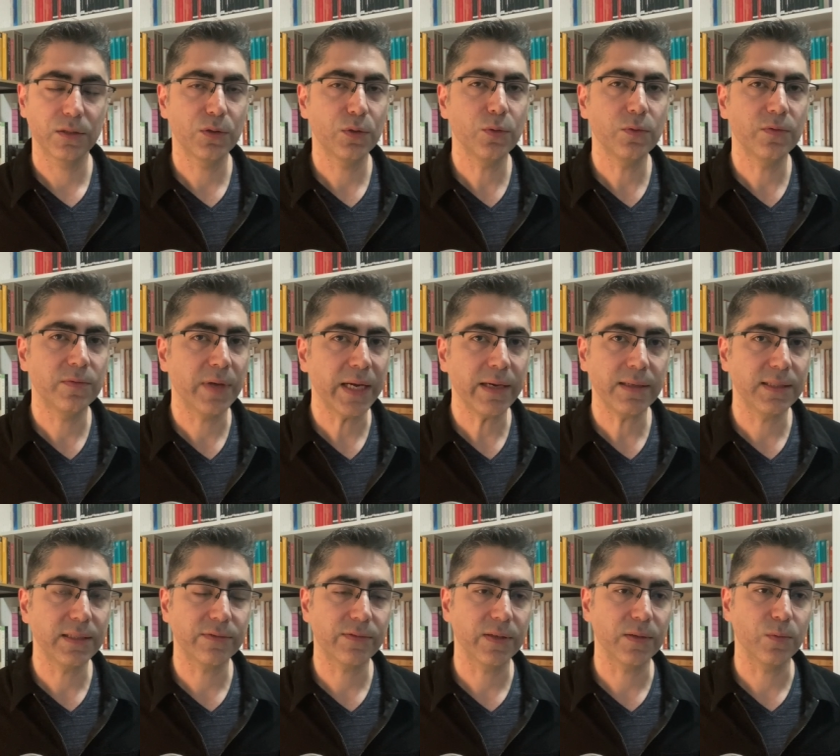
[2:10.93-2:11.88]
two very
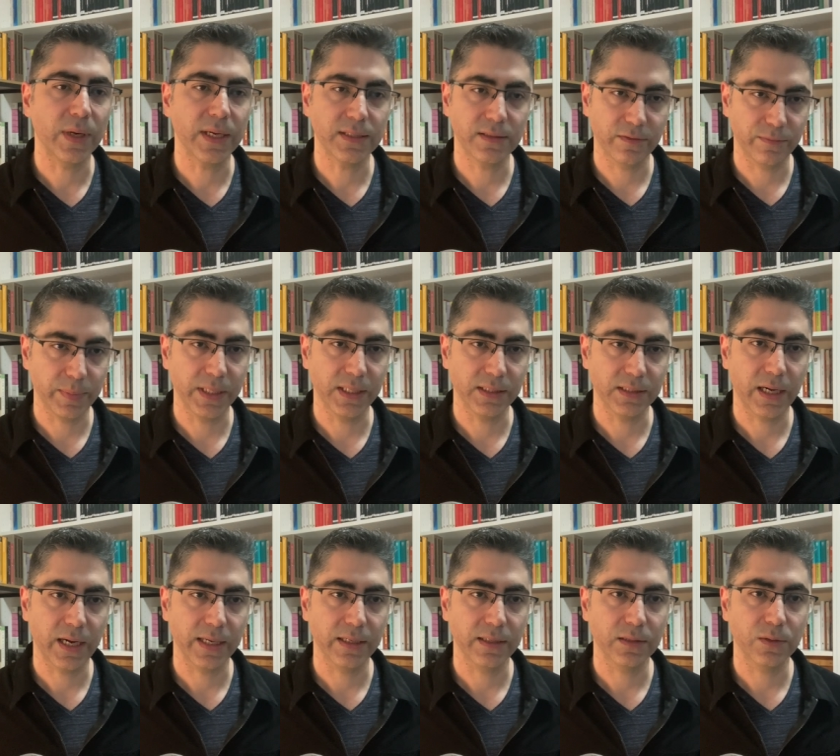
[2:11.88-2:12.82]
different ways of being
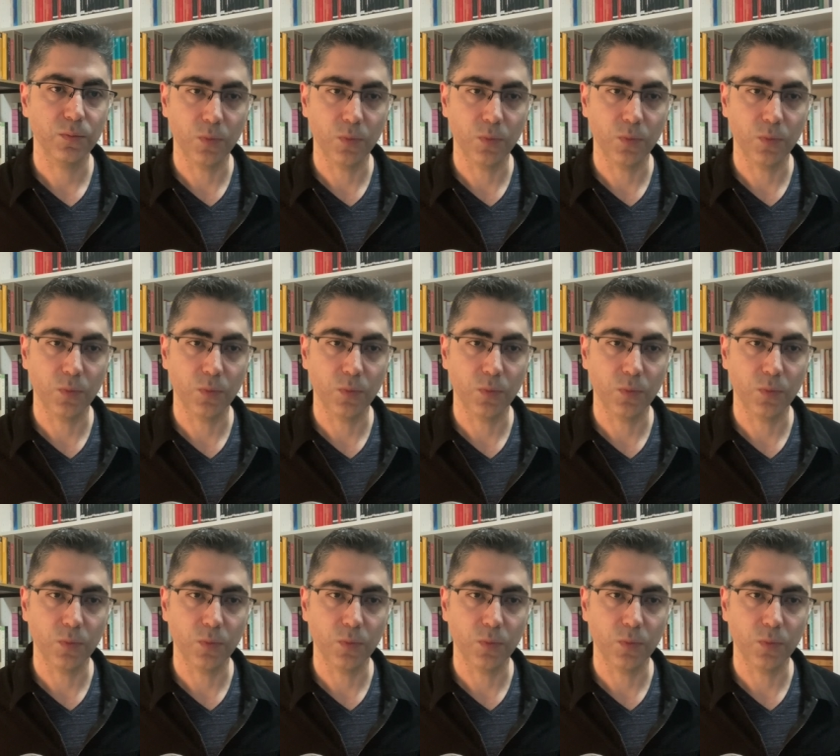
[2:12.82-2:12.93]
tired.